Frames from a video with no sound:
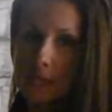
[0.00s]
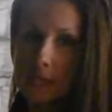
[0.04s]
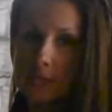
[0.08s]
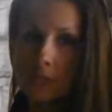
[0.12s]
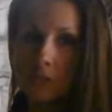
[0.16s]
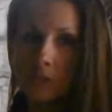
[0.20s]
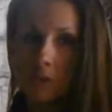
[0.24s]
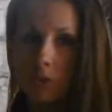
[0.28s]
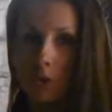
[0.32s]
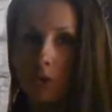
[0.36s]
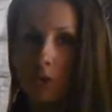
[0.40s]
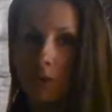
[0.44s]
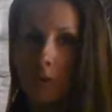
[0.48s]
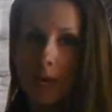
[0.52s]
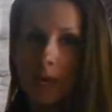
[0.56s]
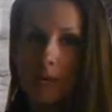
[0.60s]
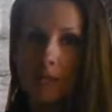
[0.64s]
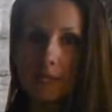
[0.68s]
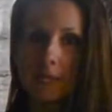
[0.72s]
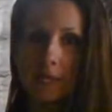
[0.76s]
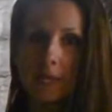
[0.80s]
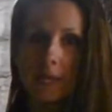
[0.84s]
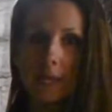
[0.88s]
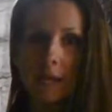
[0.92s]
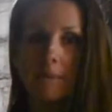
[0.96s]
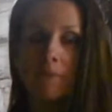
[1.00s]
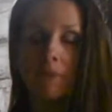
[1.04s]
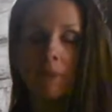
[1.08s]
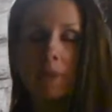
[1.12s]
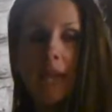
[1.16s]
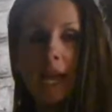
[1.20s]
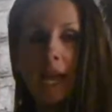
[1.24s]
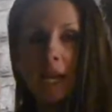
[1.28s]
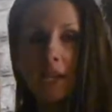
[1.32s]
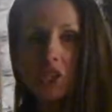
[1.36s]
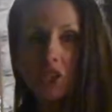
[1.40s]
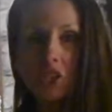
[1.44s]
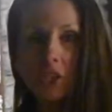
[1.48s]
these doorways
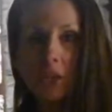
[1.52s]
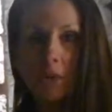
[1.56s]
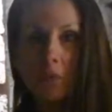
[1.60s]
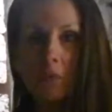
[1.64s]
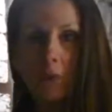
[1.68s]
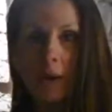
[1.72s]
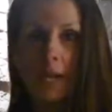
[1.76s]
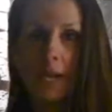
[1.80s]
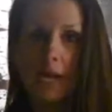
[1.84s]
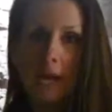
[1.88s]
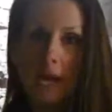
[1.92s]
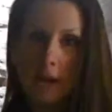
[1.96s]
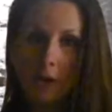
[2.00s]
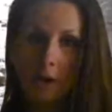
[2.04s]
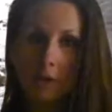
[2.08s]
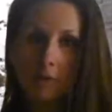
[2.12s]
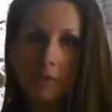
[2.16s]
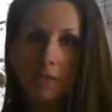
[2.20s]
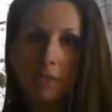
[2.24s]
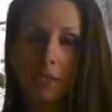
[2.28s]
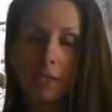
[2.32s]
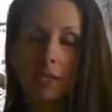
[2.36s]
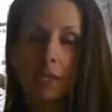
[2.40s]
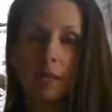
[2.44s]
actually went out